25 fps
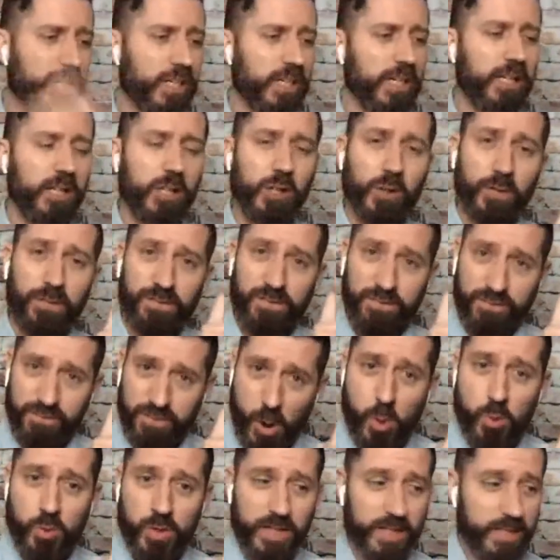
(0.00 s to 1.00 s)
you
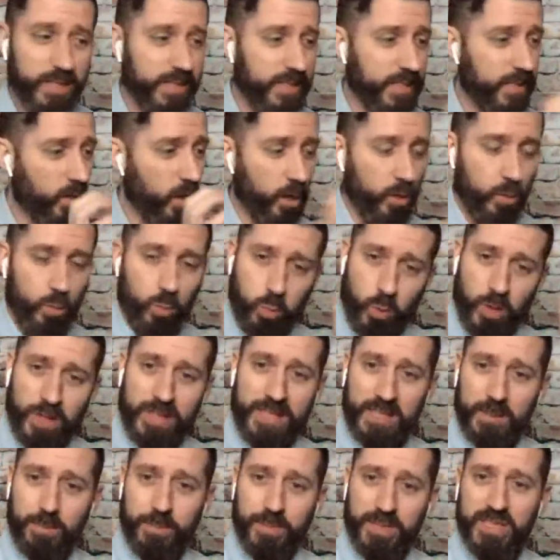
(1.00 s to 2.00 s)
focus it on
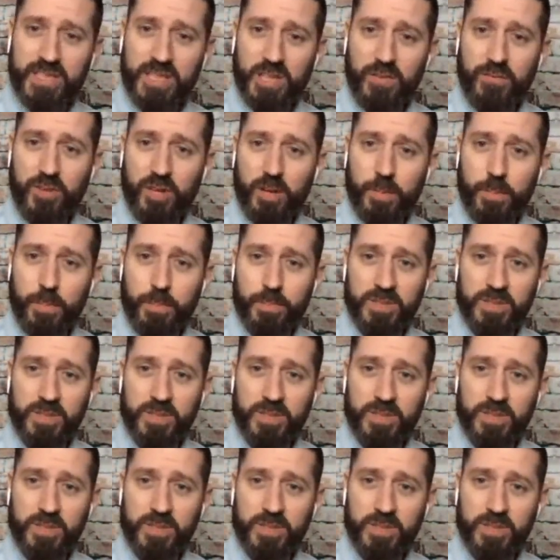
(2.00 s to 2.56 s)
one specific